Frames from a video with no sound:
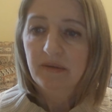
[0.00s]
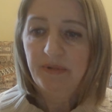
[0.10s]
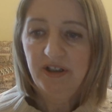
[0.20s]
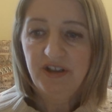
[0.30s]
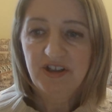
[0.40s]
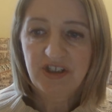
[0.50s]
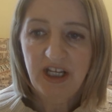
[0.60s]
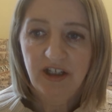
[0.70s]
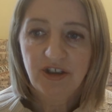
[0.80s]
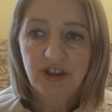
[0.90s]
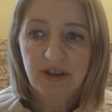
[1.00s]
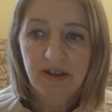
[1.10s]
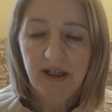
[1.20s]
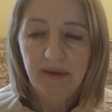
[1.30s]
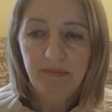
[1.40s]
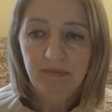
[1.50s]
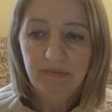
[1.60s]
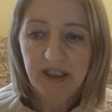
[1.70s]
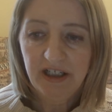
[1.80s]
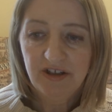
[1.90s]
But at this stage,
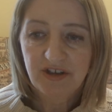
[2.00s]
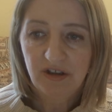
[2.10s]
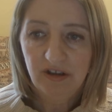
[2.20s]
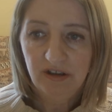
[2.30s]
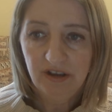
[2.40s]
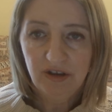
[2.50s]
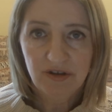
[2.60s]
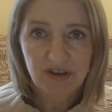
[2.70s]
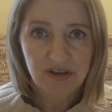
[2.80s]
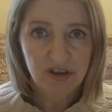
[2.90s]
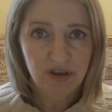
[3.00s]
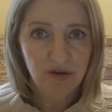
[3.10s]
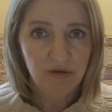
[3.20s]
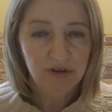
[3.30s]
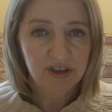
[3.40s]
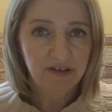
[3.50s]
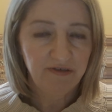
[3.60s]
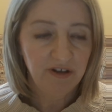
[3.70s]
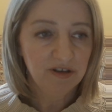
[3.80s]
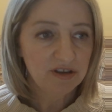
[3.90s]
players are used to the
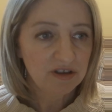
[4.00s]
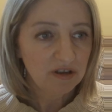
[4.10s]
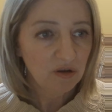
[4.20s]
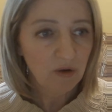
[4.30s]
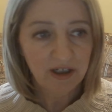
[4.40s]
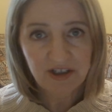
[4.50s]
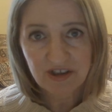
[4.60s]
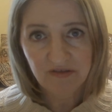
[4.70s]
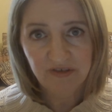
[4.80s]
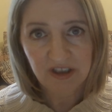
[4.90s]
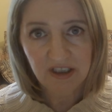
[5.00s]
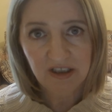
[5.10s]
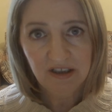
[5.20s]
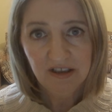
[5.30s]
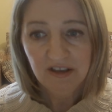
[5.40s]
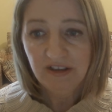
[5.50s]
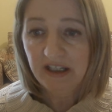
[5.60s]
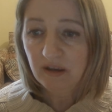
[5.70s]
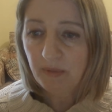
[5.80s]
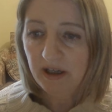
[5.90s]
different quirks of the
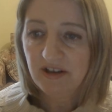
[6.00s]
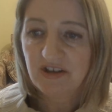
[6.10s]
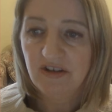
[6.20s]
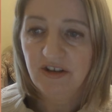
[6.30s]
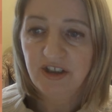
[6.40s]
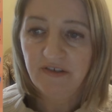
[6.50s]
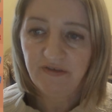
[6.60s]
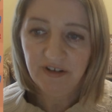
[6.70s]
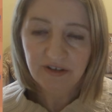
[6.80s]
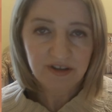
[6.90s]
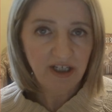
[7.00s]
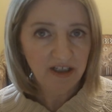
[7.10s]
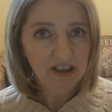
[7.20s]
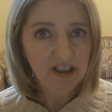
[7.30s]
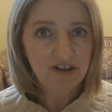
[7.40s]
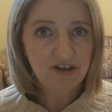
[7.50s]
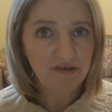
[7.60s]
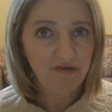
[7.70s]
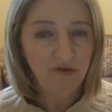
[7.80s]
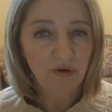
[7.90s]
nanobites and the different techniques
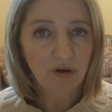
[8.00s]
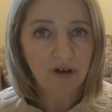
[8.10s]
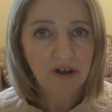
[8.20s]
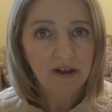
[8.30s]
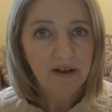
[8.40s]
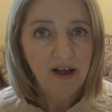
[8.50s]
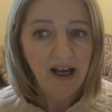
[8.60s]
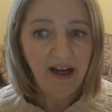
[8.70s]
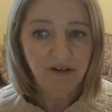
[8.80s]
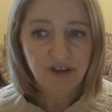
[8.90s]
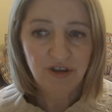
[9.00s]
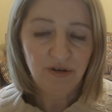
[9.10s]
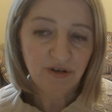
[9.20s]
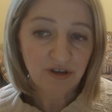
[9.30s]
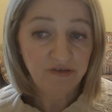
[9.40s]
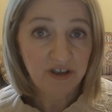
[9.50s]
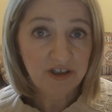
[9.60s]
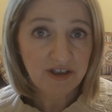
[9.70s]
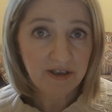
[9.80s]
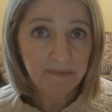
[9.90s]
for how to
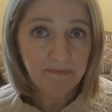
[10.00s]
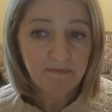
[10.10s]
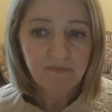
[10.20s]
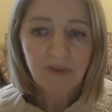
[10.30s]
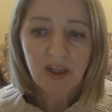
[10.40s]
traverse them.